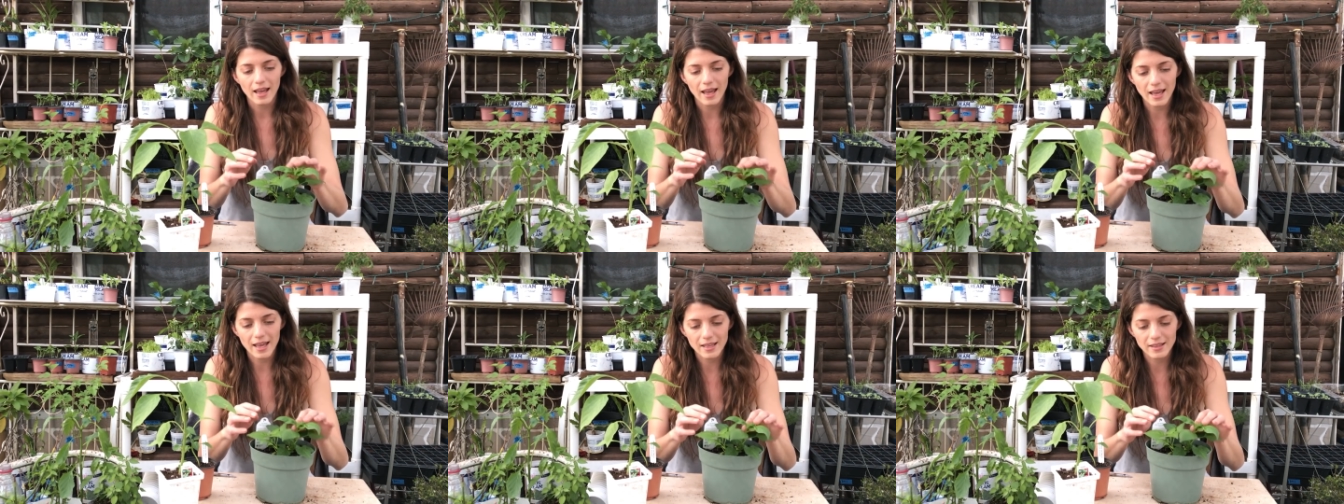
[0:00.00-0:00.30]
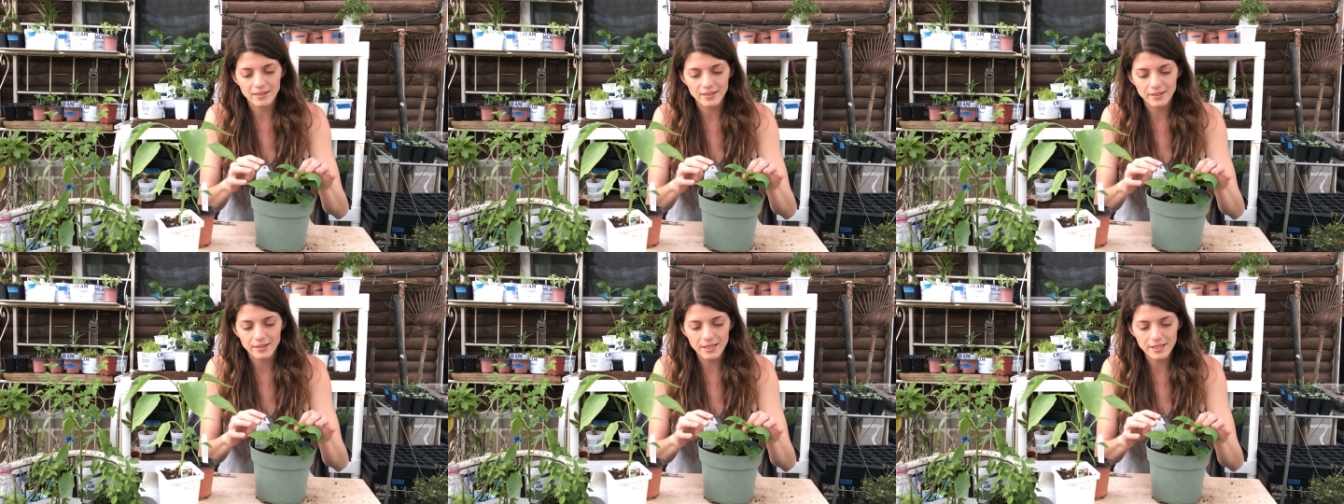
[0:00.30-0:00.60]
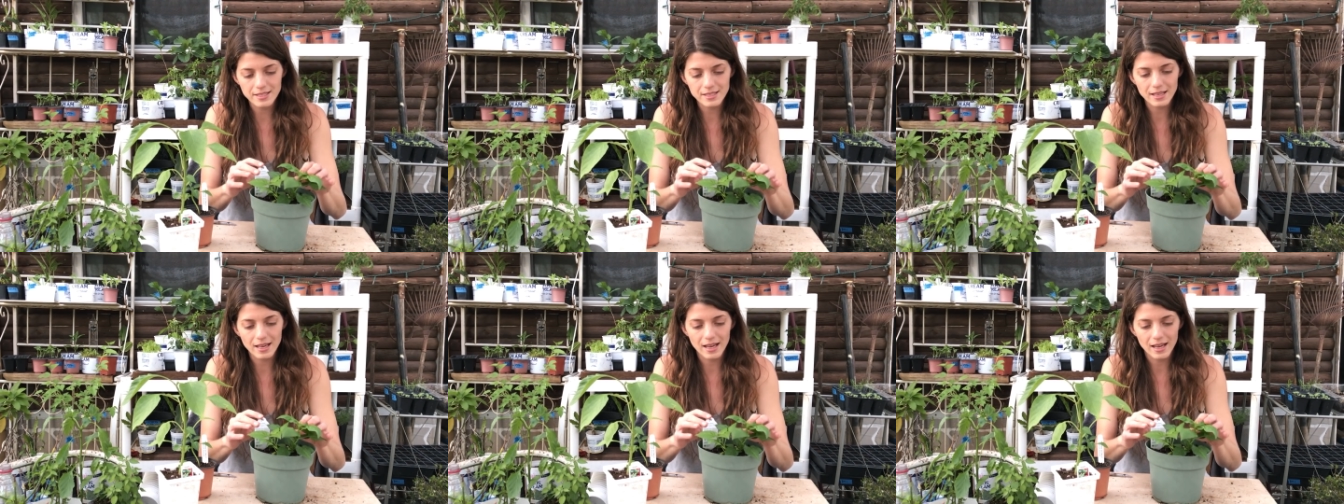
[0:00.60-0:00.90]
And
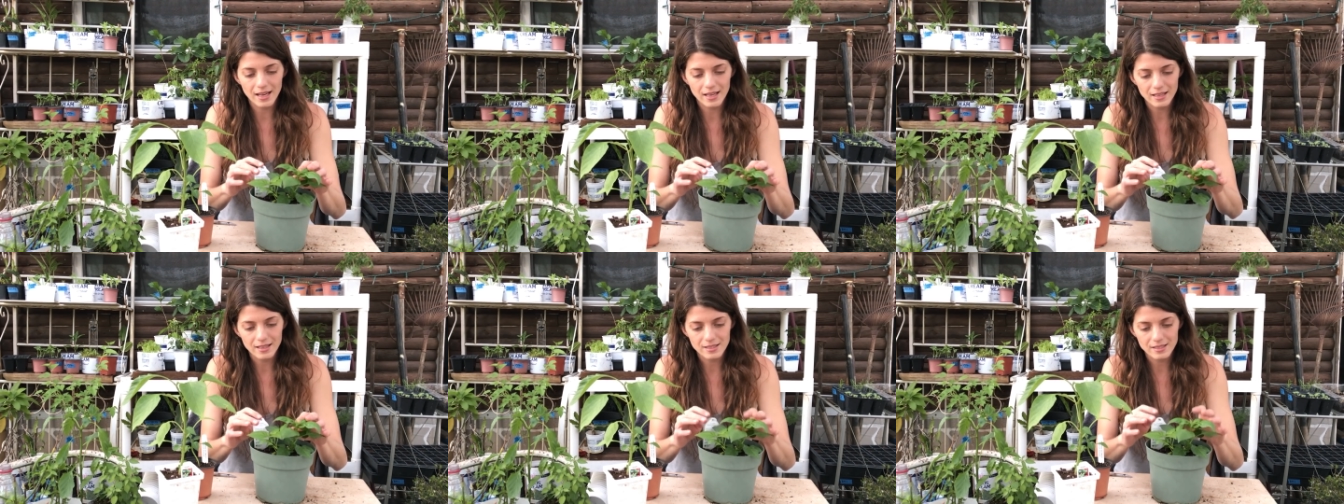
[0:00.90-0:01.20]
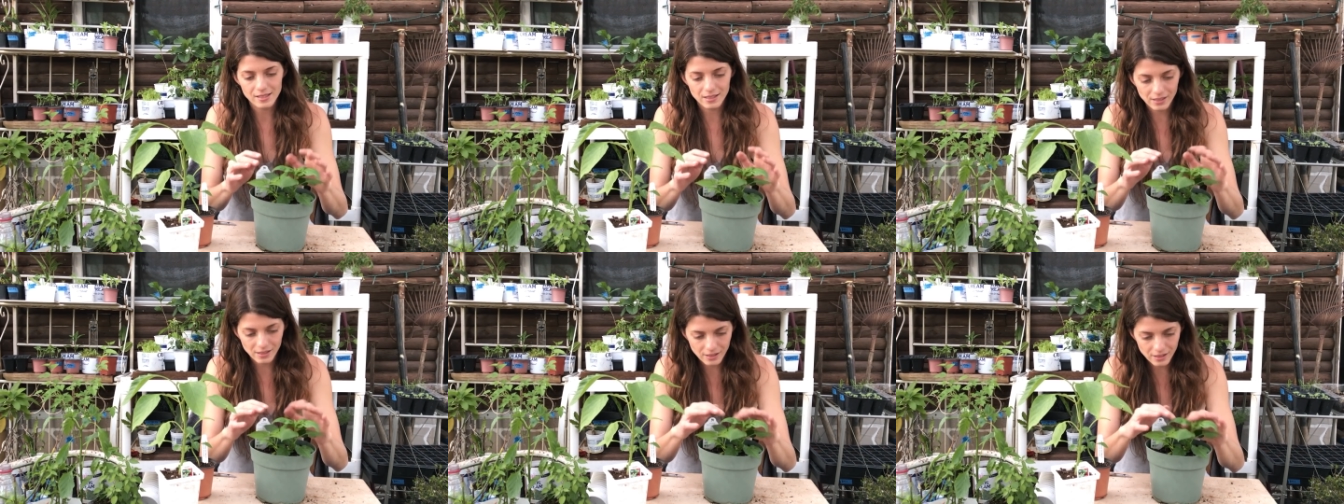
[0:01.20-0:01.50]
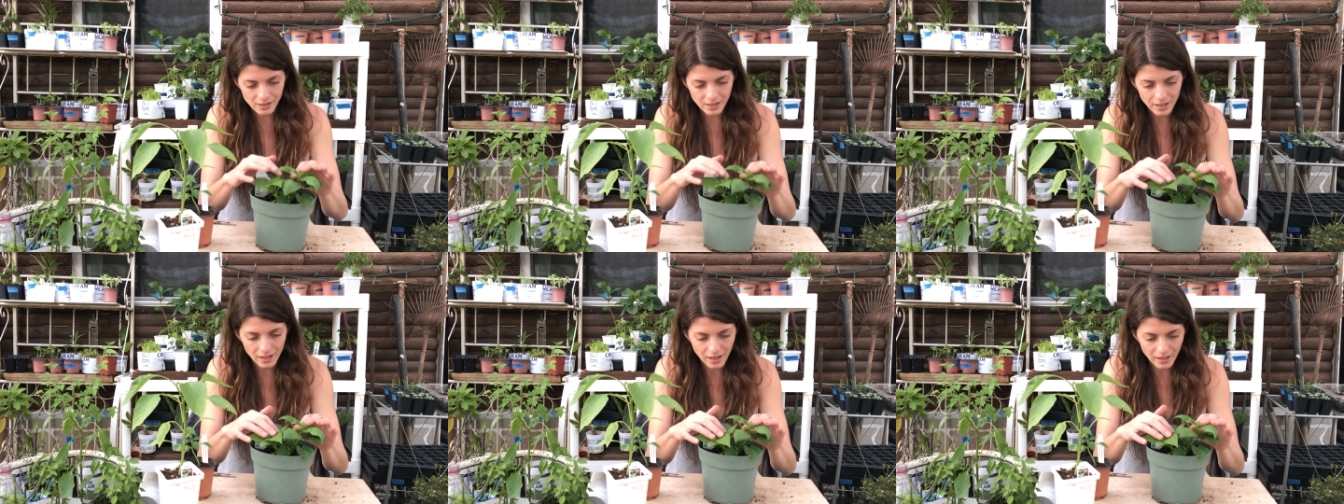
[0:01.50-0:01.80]
this guy has
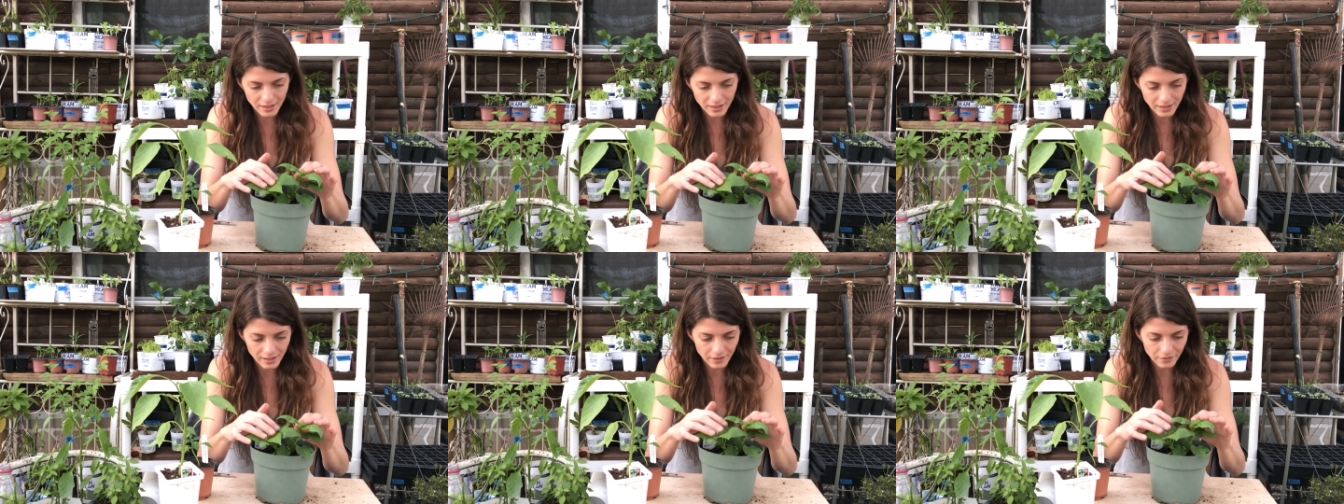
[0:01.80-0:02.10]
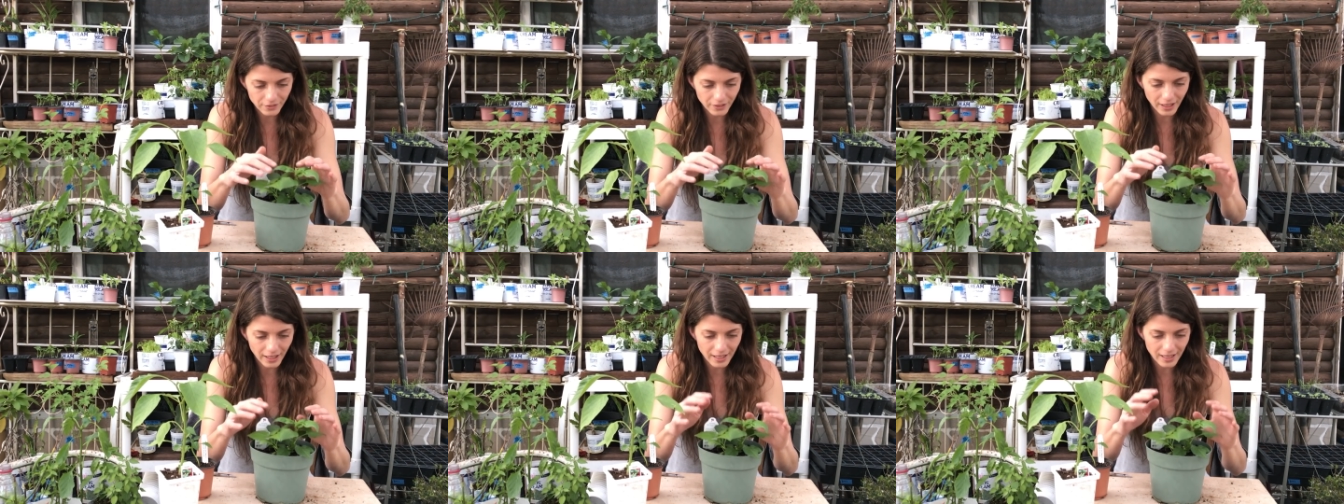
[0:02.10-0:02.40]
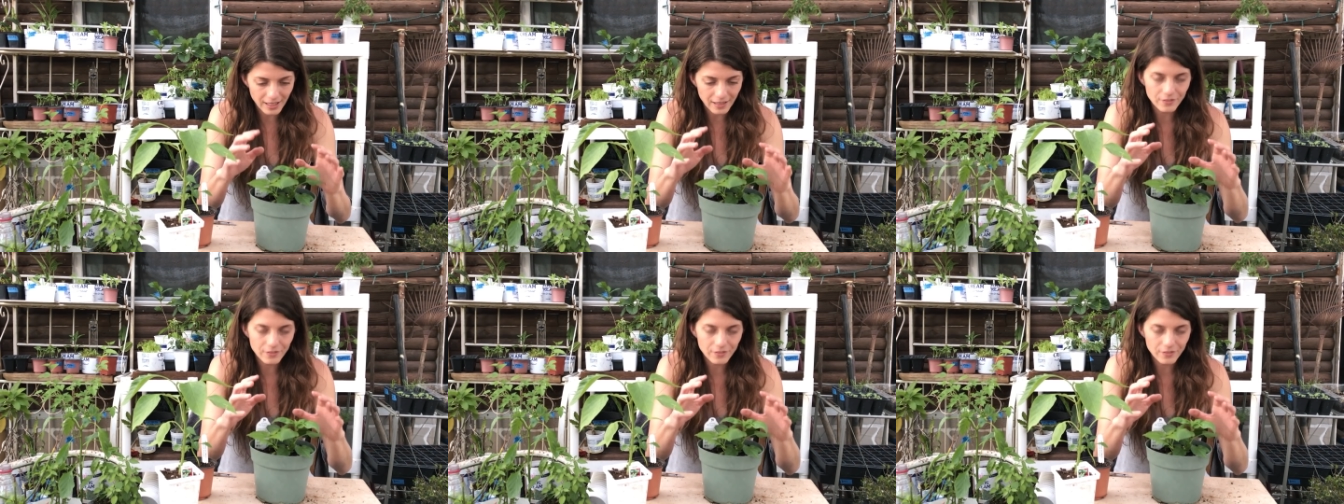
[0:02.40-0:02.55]
clearly gotten enough light.